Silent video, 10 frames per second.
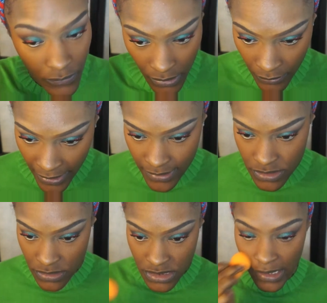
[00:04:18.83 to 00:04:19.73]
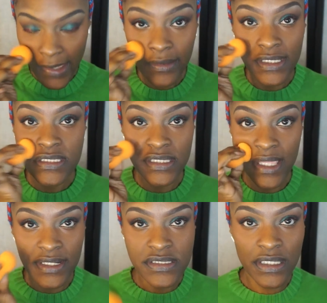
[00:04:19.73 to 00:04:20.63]
Okay, so see how easy
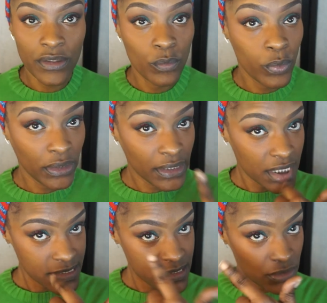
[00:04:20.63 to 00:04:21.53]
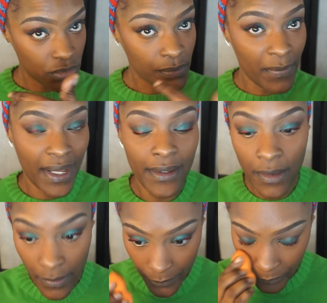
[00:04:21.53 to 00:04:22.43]
that is, and it really concealed my
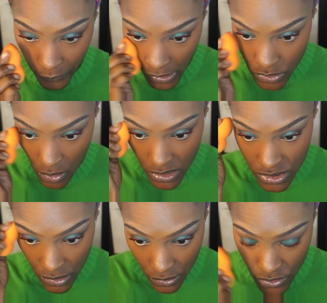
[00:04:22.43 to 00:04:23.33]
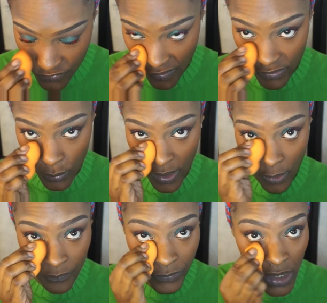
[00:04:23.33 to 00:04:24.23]
um, dark circles very
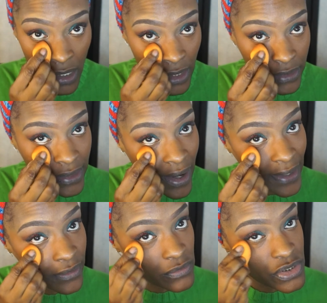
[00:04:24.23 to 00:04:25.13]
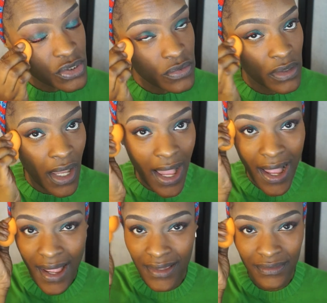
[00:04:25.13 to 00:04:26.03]
well. Now, I don't do the
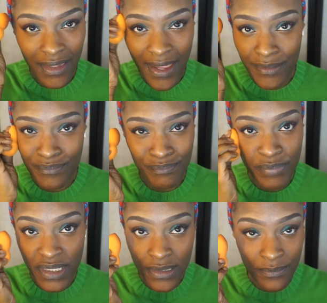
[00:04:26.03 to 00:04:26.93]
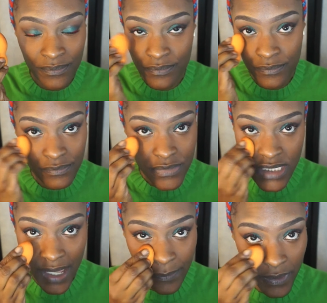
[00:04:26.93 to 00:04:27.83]
highlight beam
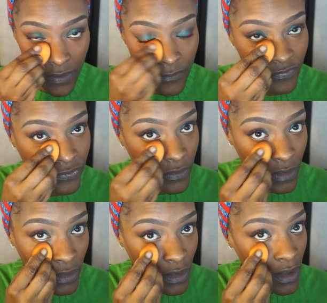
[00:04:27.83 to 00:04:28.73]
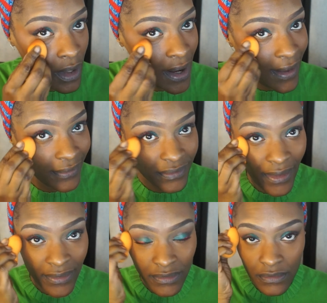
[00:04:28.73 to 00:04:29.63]
type of
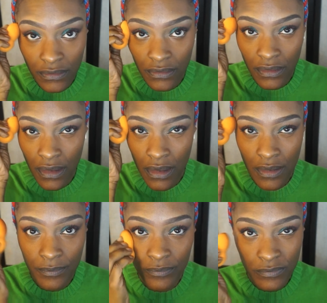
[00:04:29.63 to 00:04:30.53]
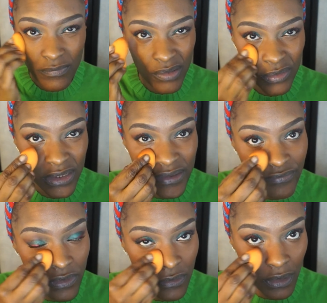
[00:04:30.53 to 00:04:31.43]
highlight. Um, I really
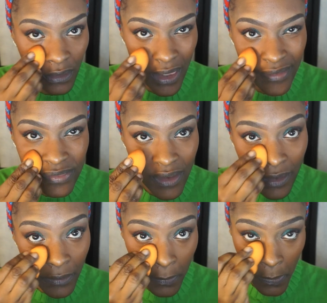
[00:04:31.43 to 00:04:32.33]
never like that.